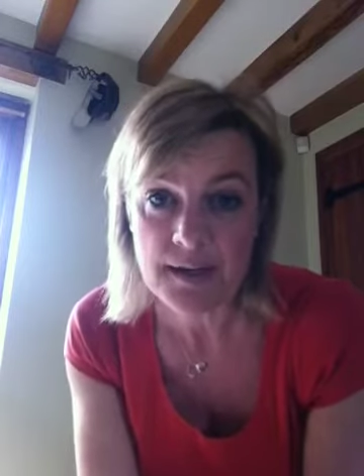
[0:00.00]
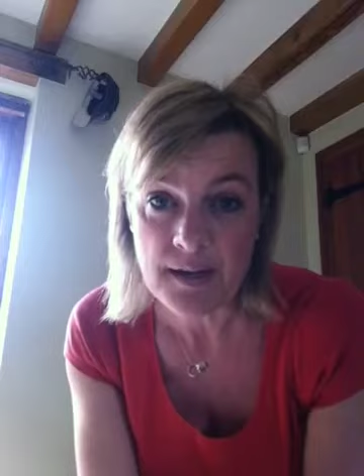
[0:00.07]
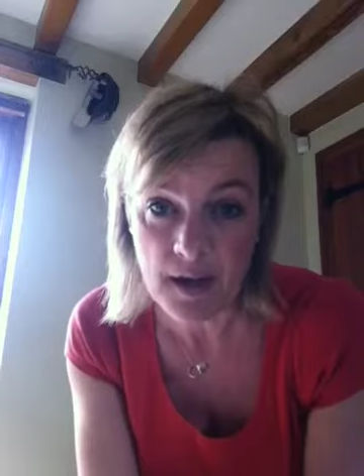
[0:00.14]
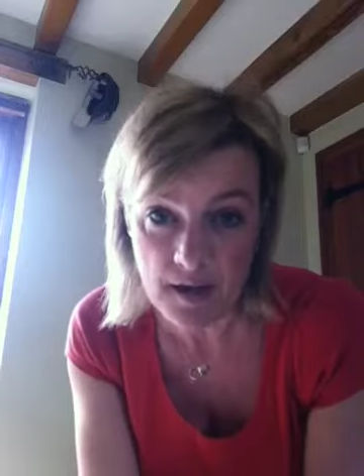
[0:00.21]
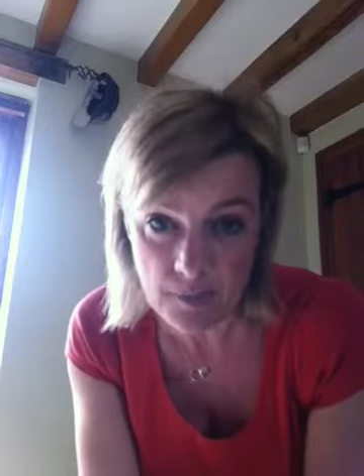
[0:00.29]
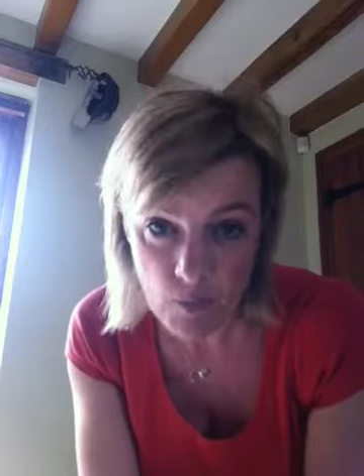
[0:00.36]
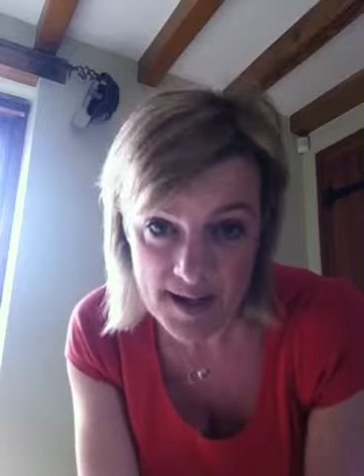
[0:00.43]

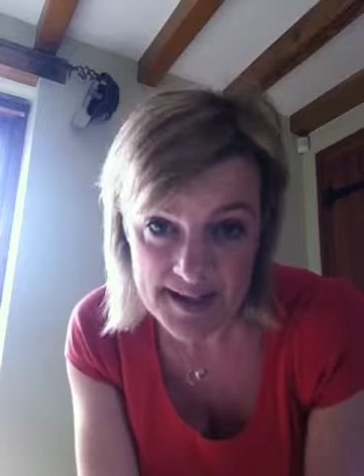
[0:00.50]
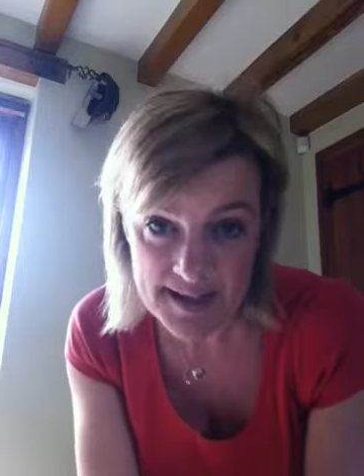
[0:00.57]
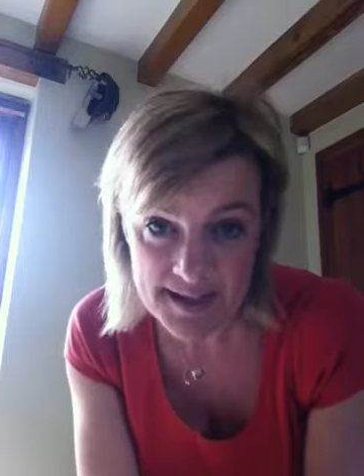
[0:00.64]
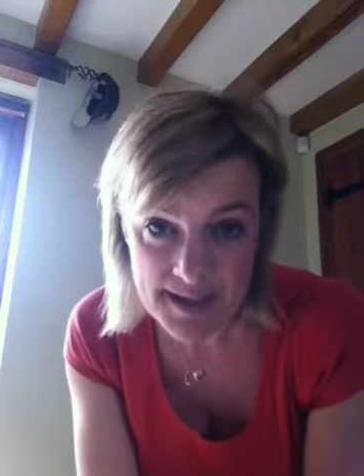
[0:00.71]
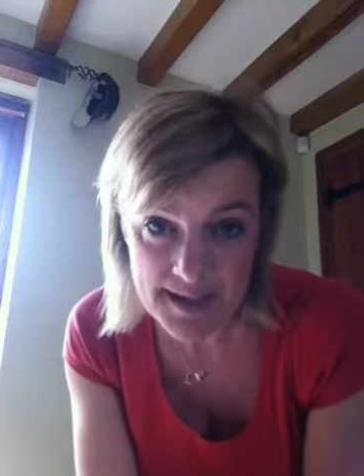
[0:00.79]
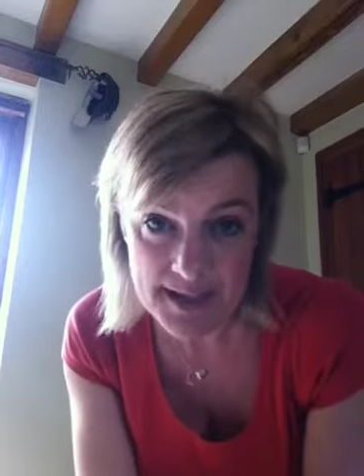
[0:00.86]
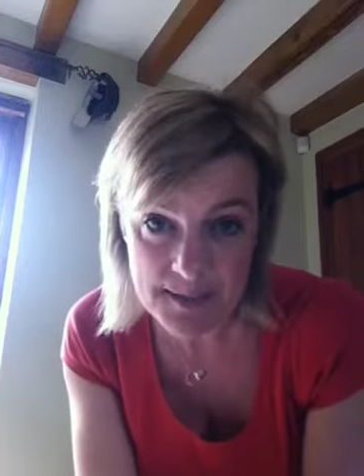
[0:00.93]
And
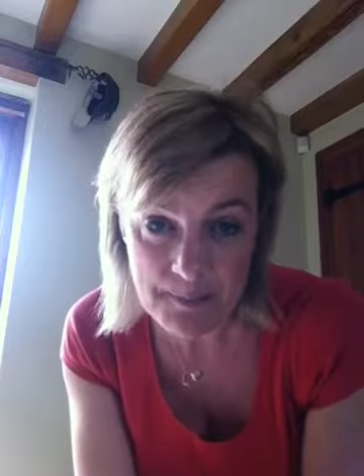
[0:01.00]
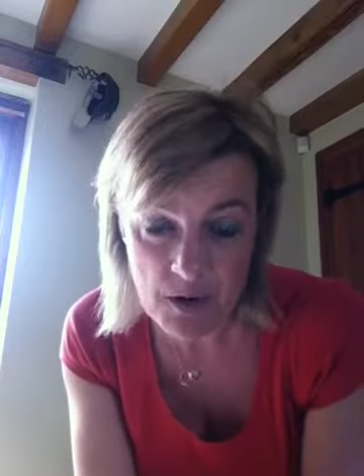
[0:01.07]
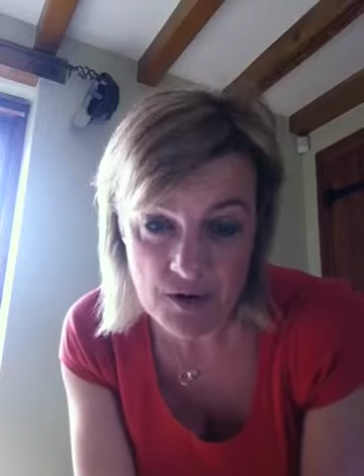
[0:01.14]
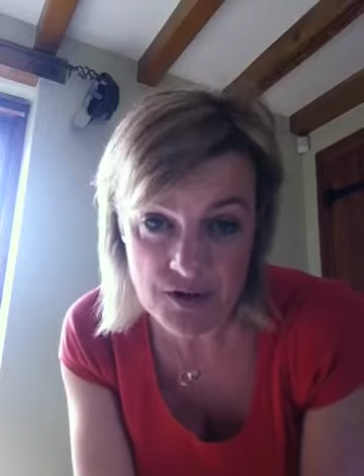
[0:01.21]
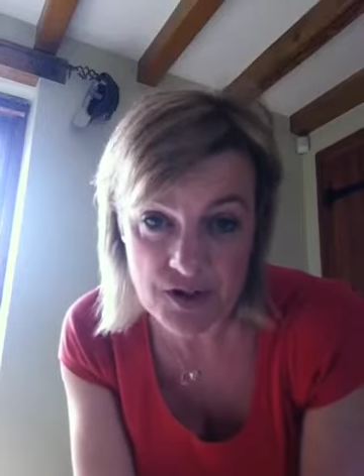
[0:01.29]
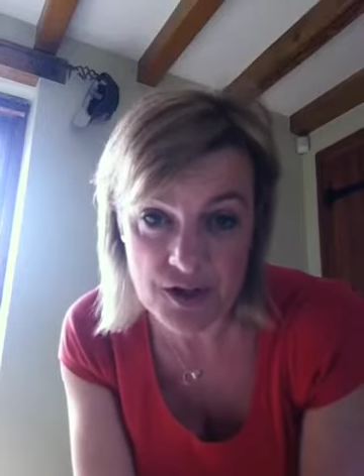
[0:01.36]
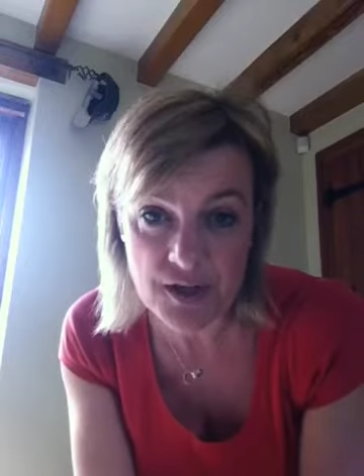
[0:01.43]
Wednesday at
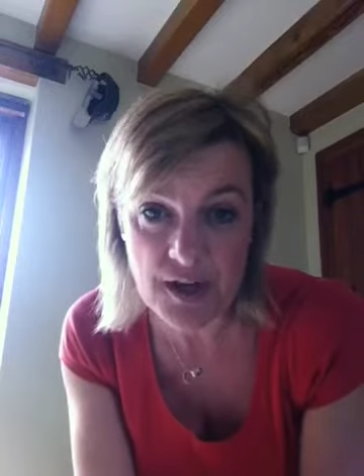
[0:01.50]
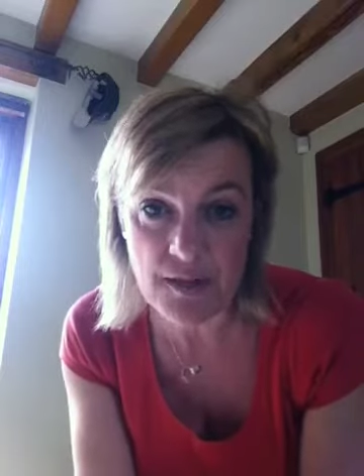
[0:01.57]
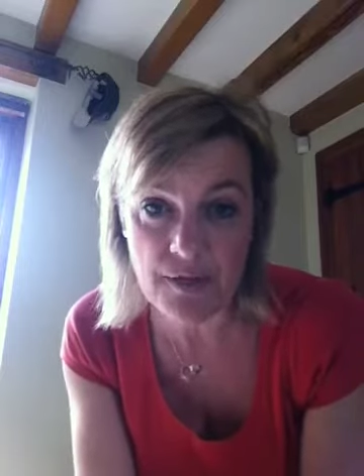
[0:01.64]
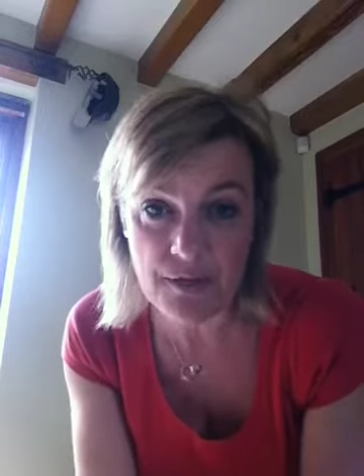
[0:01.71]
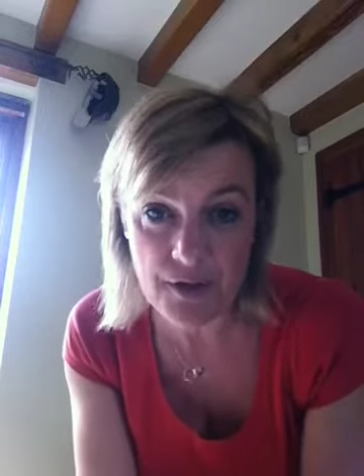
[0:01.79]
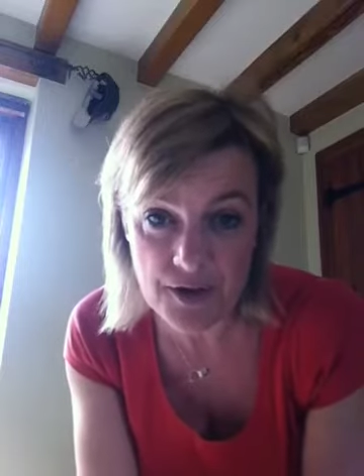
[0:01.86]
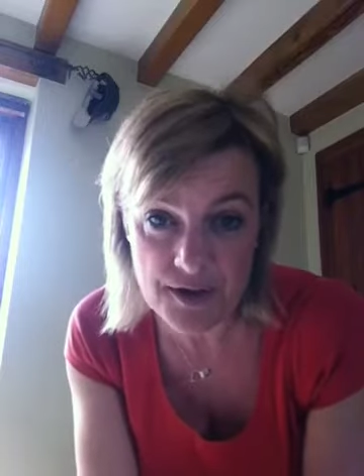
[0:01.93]
Spondon
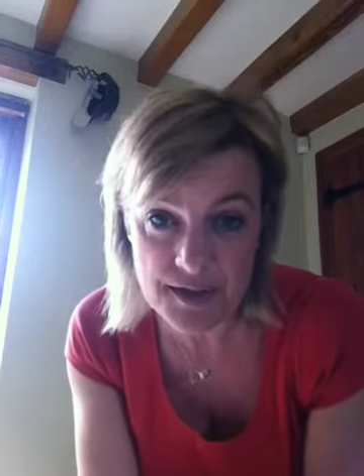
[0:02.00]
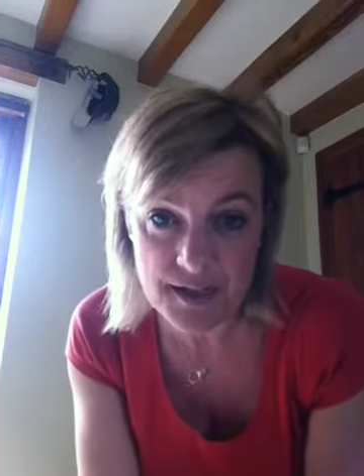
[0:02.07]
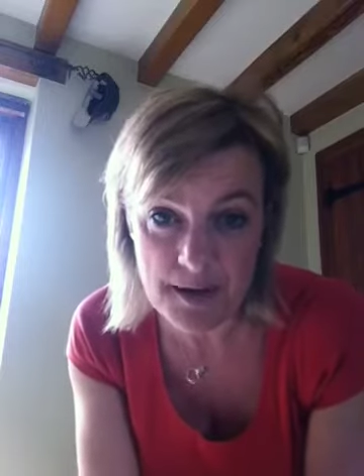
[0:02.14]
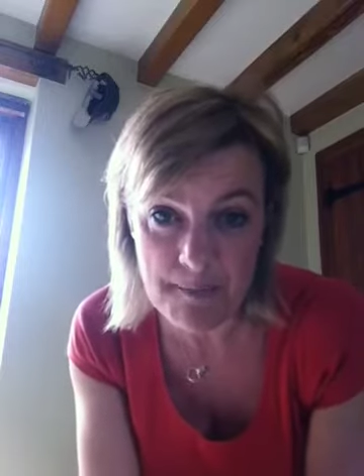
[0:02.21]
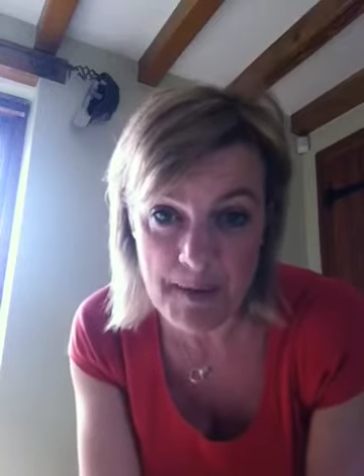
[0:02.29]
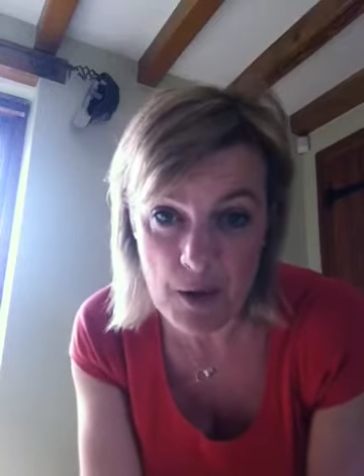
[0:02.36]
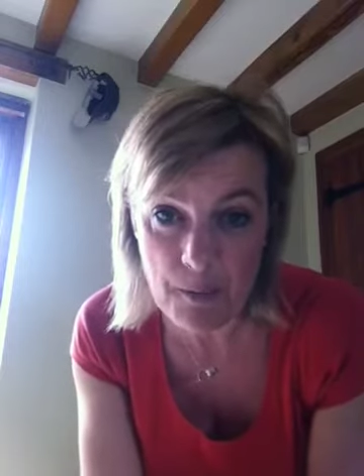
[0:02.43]
and Thursday
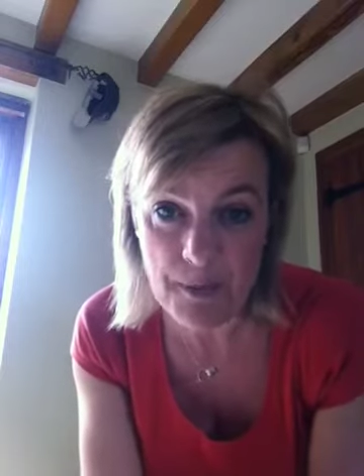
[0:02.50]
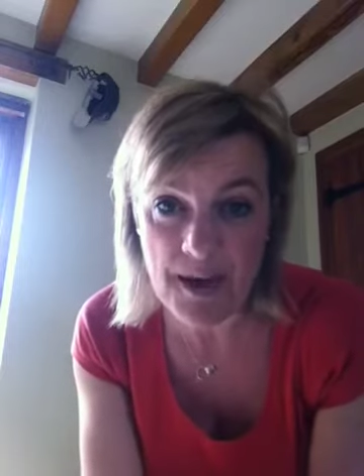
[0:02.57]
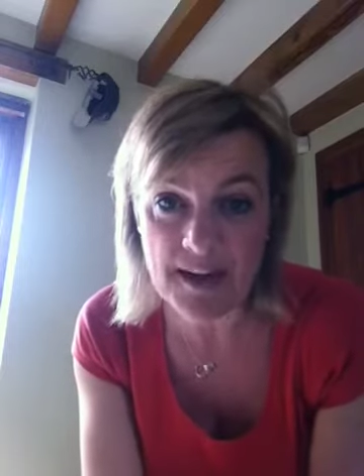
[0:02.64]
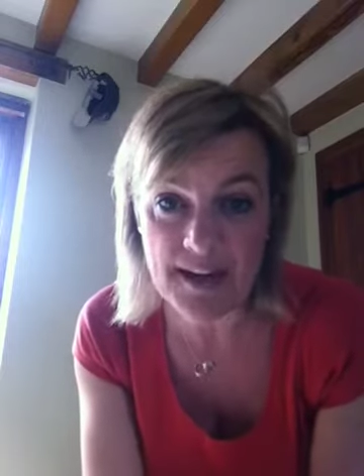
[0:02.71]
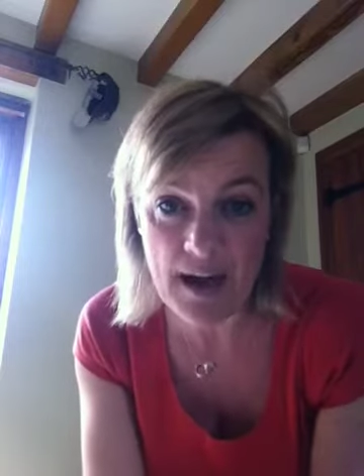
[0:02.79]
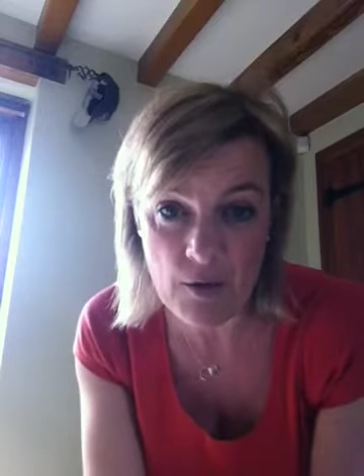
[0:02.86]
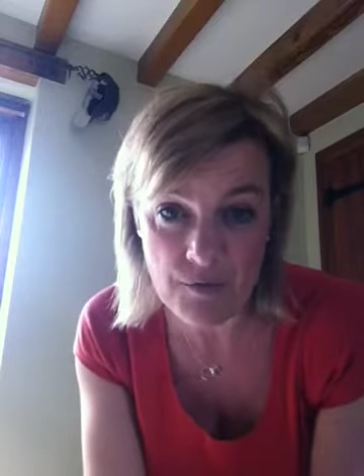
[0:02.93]
at Belper
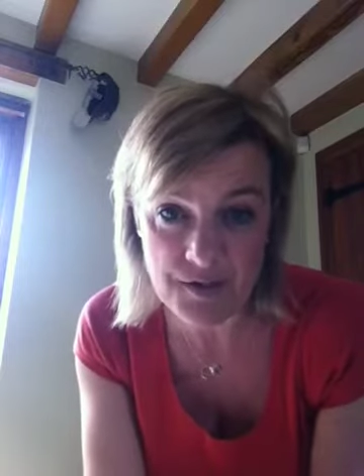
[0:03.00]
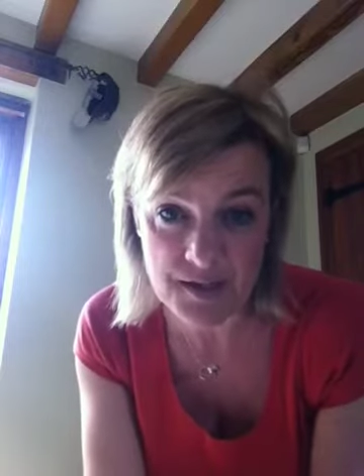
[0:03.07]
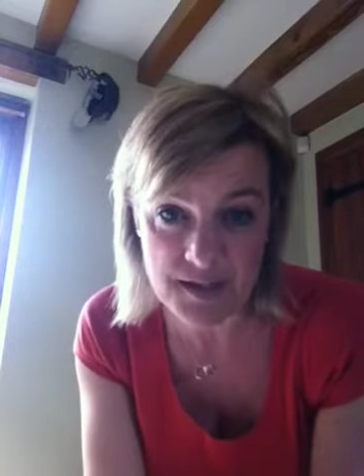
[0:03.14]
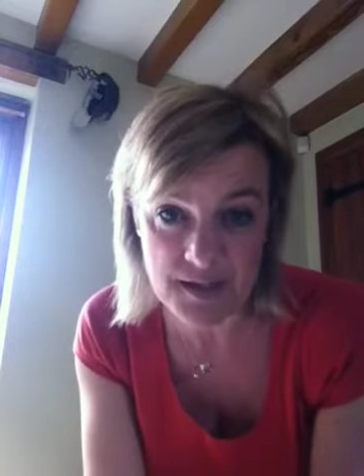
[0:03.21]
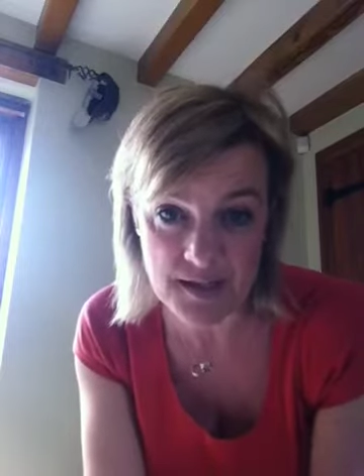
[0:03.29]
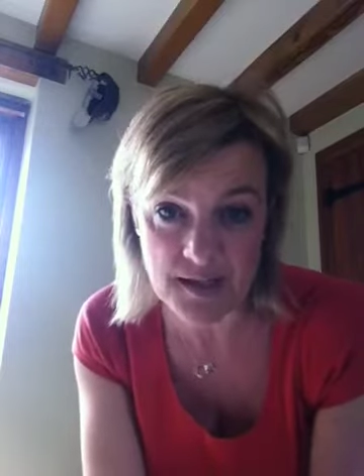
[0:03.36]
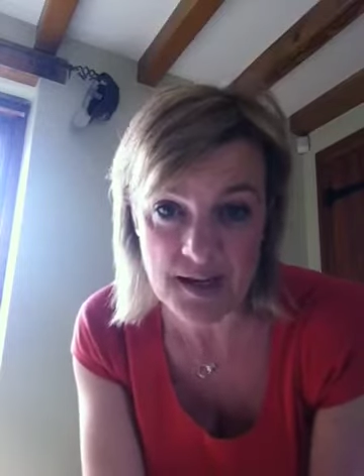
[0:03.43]
and
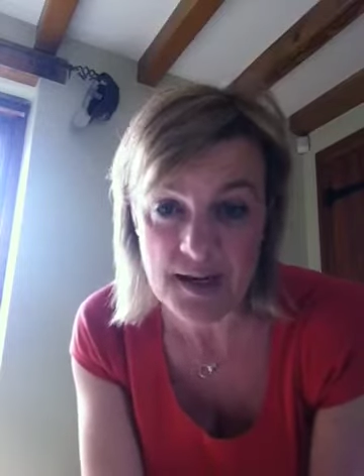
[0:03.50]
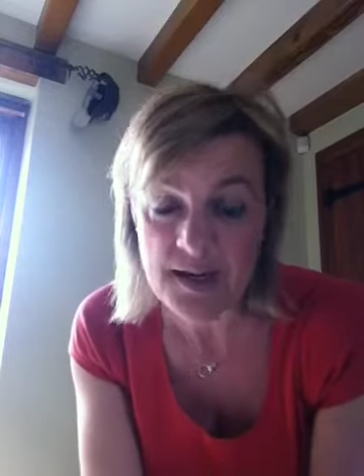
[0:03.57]
Alverston.